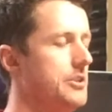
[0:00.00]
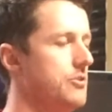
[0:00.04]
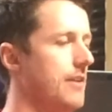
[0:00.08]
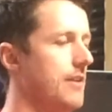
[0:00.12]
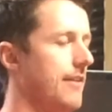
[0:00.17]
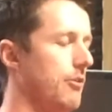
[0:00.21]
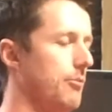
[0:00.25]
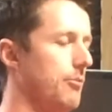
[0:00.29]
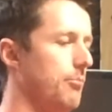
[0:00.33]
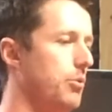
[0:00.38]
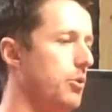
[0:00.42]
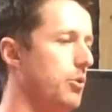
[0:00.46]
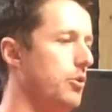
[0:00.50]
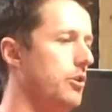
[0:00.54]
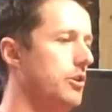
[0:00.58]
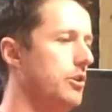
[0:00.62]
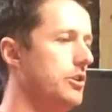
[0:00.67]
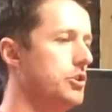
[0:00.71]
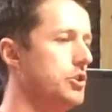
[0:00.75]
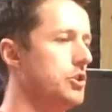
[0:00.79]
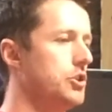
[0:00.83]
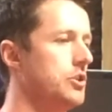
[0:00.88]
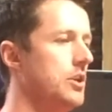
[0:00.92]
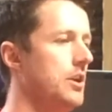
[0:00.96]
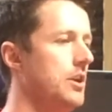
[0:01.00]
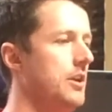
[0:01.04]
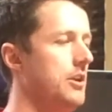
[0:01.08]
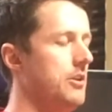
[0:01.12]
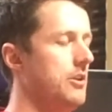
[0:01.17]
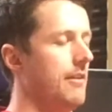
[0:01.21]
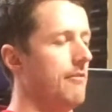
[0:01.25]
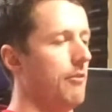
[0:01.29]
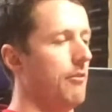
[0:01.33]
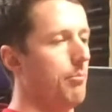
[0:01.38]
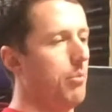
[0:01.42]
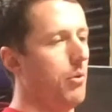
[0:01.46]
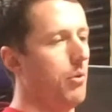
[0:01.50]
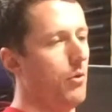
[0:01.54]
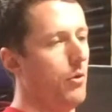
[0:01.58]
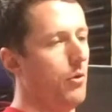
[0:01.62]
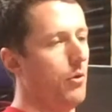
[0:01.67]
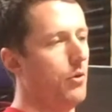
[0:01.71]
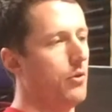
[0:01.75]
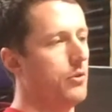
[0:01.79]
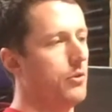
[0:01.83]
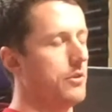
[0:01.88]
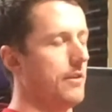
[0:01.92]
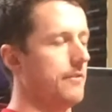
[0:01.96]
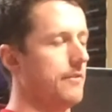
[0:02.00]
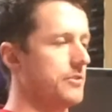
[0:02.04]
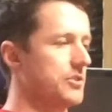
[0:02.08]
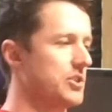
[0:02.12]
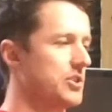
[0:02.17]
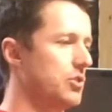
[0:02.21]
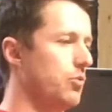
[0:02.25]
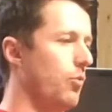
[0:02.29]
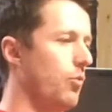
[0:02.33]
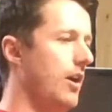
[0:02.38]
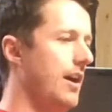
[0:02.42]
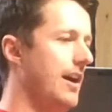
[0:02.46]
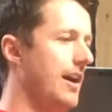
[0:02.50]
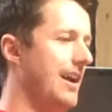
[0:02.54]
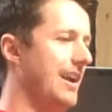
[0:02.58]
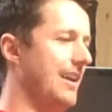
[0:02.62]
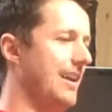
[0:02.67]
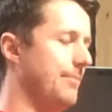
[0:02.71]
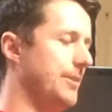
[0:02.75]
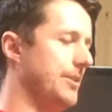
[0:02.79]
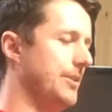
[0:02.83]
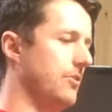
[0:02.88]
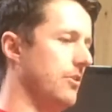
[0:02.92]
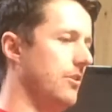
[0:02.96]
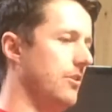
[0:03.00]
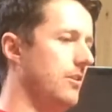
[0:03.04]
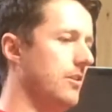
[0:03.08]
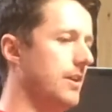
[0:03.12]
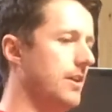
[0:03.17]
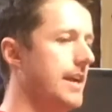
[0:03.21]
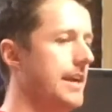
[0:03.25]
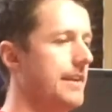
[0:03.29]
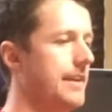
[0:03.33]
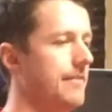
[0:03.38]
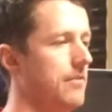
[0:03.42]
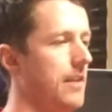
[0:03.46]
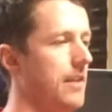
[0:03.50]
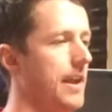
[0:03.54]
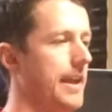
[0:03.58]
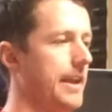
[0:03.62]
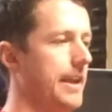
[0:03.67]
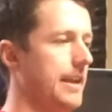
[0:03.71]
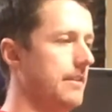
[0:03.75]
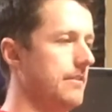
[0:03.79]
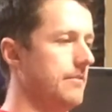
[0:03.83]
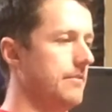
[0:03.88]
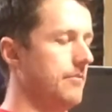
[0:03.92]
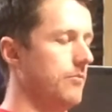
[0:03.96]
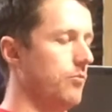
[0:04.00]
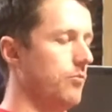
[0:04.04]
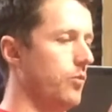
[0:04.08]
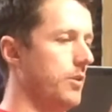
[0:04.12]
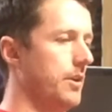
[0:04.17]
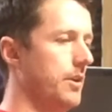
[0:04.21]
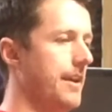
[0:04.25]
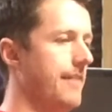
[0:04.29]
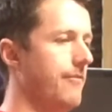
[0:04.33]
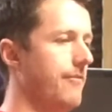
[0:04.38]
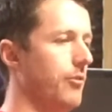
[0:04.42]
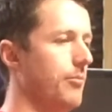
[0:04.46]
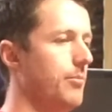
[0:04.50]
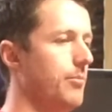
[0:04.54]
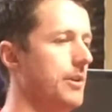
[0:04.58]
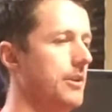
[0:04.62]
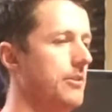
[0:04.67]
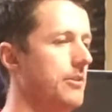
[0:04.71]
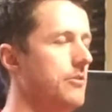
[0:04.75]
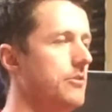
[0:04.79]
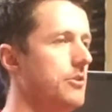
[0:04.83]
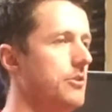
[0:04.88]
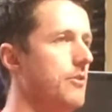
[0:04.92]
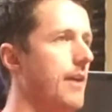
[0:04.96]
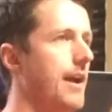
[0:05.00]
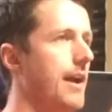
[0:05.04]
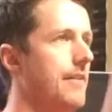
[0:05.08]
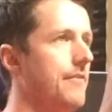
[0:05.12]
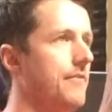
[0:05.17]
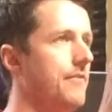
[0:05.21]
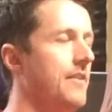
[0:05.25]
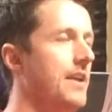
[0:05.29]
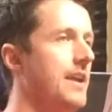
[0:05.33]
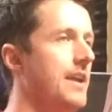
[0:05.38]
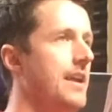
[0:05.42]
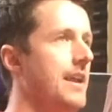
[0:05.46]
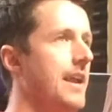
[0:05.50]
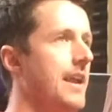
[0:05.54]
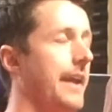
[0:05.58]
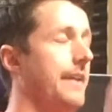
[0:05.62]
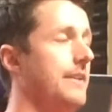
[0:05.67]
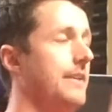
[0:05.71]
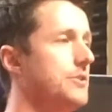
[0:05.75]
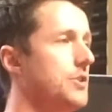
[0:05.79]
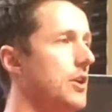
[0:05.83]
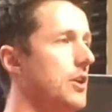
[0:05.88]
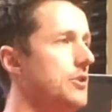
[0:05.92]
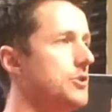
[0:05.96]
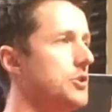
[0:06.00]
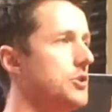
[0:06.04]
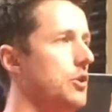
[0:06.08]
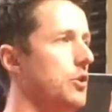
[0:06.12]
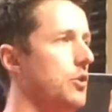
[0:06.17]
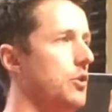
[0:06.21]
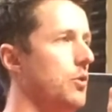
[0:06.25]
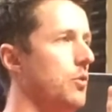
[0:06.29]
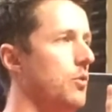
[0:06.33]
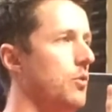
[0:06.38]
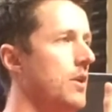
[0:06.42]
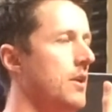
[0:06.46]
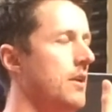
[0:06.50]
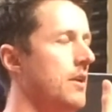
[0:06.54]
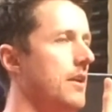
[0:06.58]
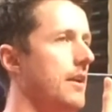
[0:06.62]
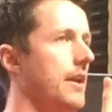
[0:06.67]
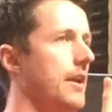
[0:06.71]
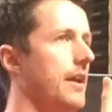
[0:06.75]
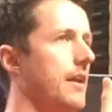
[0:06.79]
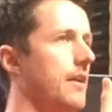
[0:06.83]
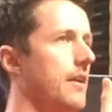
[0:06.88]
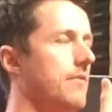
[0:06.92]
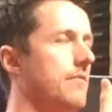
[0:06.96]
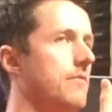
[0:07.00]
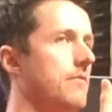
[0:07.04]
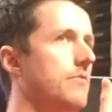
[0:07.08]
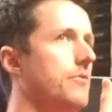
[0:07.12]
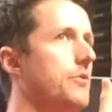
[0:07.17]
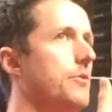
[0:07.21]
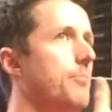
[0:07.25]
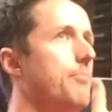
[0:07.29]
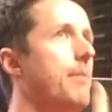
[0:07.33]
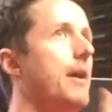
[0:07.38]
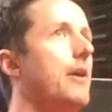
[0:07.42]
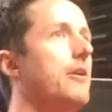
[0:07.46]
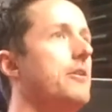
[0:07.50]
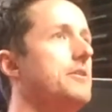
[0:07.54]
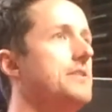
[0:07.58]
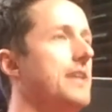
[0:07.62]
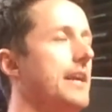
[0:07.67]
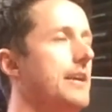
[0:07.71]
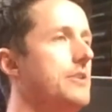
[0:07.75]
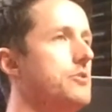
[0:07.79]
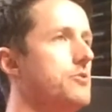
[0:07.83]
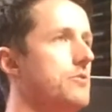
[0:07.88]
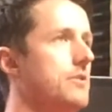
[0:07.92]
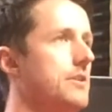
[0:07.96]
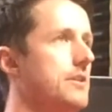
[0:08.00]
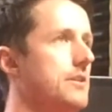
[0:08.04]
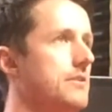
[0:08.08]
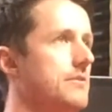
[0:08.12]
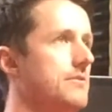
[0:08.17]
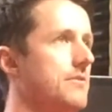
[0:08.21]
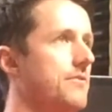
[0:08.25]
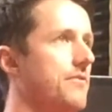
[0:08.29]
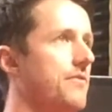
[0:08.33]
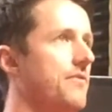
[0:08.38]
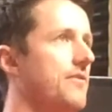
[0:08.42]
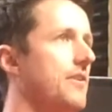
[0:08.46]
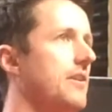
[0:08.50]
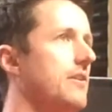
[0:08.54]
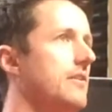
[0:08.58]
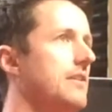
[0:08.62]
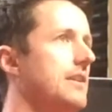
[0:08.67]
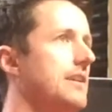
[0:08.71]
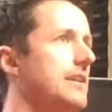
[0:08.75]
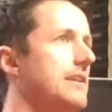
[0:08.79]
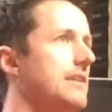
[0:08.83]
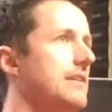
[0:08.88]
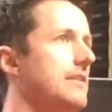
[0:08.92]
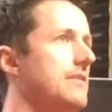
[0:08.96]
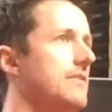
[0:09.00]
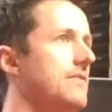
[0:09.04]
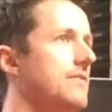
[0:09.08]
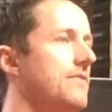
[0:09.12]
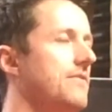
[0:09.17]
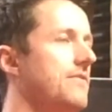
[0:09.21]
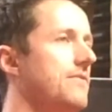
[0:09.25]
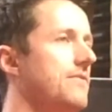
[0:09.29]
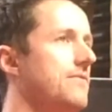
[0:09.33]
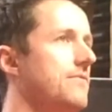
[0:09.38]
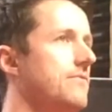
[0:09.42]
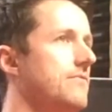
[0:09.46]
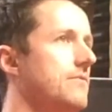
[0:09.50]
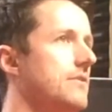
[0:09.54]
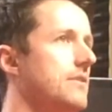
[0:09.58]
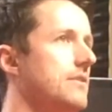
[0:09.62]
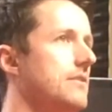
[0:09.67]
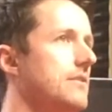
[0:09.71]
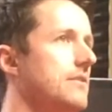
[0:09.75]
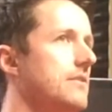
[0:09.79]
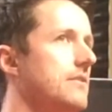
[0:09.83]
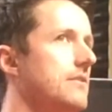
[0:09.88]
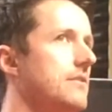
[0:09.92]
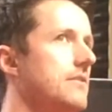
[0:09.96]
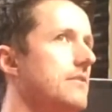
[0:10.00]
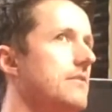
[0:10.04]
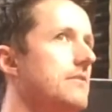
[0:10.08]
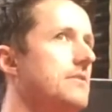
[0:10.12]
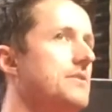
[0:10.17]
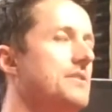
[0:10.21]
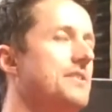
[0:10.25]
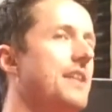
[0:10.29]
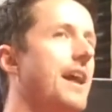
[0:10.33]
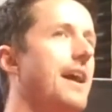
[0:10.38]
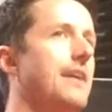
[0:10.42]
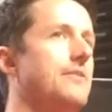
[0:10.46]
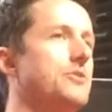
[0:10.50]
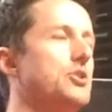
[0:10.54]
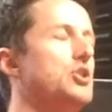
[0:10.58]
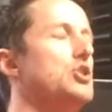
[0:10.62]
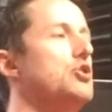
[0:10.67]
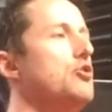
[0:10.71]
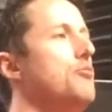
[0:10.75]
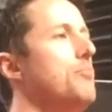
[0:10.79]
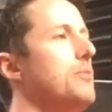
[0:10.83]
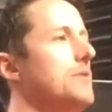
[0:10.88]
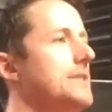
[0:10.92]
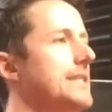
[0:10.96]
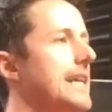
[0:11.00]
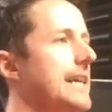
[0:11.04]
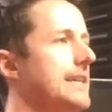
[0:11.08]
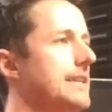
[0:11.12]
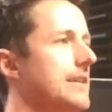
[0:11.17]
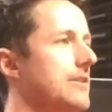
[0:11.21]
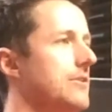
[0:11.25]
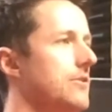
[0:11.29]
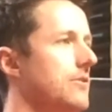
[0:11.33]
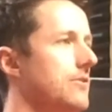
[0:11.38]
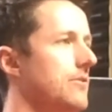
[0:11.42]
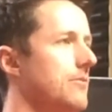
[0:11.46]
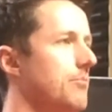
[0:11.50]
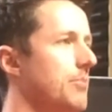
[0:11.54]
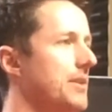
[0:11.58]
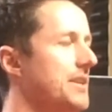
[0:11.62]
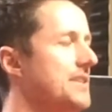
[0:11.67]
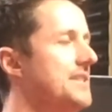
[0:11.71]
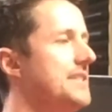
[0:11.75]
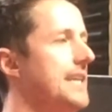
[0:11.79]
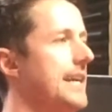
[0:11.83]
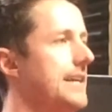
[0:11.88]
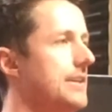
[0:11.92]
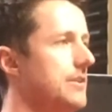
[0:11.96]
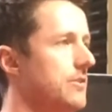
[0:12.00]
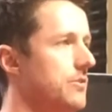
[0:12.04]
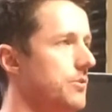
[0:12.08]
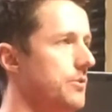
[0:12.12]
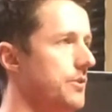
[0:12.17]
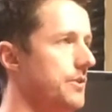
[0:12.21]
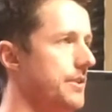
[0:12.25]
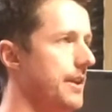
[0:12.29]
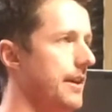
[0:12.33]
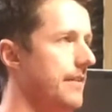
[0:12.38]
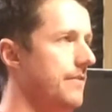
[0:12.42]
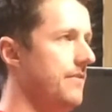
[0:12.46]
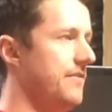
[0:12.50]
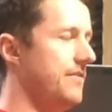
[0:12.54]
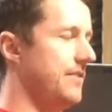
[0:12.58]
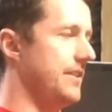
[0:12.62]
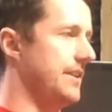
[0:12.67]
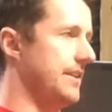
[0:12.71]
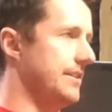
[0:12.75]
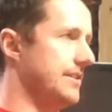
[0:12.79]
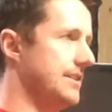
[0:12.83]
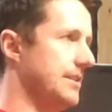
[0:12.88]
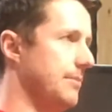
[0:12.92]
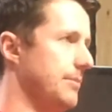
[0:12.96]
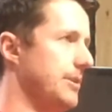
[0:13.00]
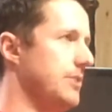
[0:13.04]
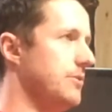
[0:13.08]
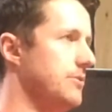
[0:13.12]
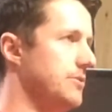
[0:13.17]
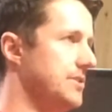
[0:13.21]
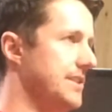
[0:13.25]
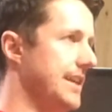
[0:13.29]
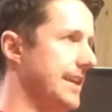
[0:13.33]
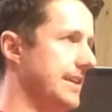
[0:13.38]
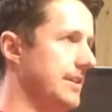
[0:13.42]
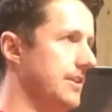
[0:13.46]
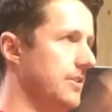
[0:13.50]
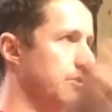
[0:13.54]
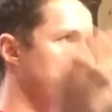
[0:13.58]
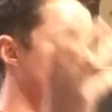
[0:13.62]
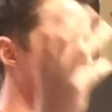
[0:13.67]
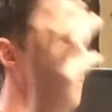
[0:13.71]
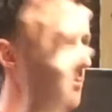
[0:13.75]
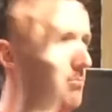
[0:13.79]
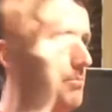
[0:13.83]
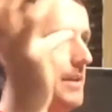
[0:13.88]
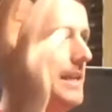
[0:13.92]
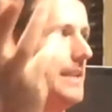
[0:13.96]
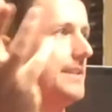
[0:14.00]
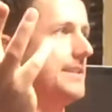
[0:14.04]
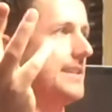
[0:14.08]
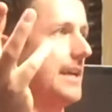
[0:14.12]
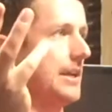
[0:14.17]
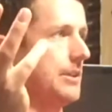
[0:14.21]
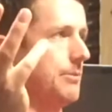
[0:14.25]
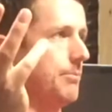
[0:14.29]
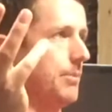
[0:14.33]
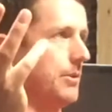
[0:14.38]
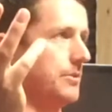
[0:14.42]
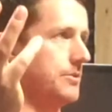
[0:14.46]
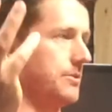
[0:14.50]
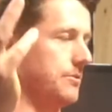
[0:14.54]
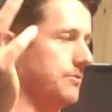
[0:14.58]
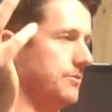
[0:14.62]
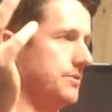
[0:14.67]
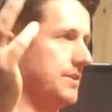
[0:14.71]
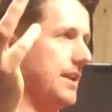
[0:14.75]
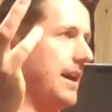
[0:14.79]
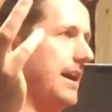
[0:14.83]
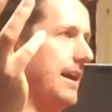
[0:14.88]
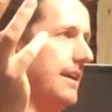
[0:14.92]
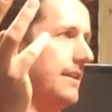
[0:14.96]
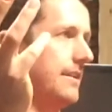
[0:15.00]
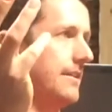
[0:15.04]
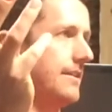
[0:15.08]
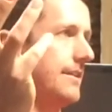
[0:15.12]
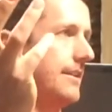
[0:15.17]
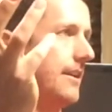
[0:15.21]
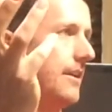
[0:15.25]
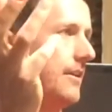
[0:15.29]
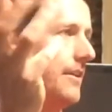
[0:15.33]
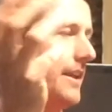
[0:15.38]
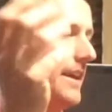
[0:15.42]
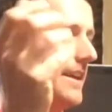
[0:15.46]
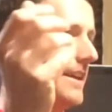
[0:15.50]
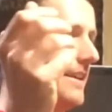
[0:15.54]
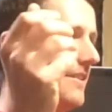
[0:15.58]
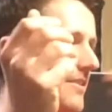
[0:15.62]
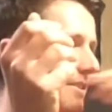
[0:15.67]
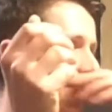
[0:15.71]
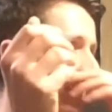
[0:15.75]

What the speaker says: You have a push, you have a pull, you have a squat. I mean, they're all kind of light and whatever, but you have, and it's also the barrier to entry. It's fairly, it's not super technical, but it's technical enough that somebody who's technical beats out the person who's not, you know, that kind of